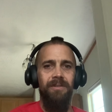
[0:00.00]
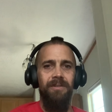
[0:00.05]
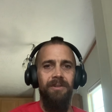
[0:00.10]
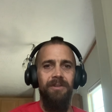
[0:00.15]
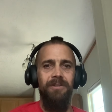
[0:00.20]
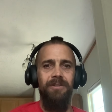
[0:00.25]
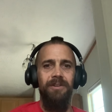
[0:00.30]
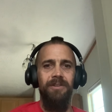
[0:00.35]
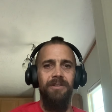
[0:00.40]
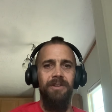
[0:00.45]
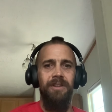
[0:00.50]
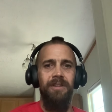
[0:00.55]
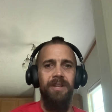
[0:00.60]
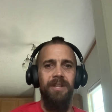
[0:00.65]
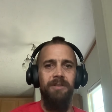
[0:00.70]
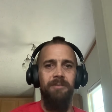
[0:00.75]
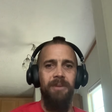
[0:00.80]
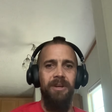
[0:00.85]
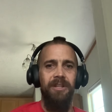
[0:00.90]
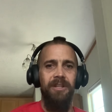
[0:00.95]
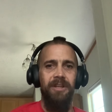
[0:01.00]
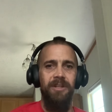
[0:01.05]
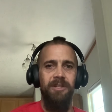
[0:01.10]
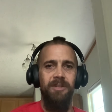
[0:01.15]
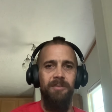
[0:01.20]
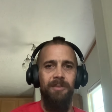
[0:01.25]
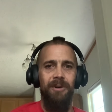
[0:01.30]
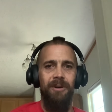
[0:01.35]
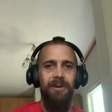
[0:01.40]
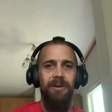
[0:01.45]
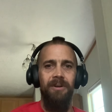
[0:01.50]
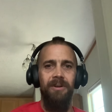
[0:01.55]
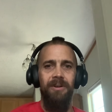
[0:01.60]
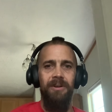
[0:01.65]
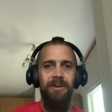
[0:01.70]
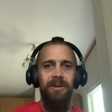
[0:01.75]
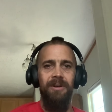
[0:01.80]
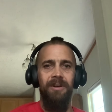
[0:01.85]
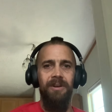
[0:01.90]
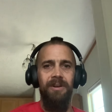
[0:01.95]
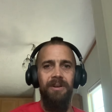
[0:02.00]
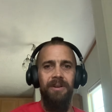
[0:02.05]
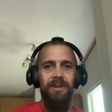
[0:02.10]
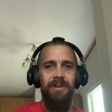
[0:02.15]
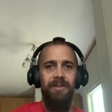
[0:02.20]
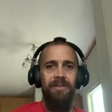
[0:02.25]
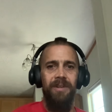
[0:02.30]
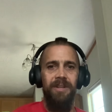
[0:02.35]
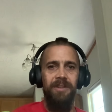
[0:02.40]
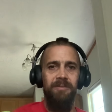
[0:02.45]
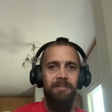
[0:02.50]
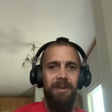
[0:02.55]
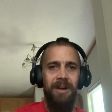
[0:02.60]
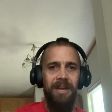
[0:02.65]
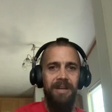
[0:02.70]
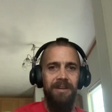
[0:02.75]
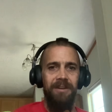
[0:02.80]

He says, Hey, that's my tennis ball. That's mine.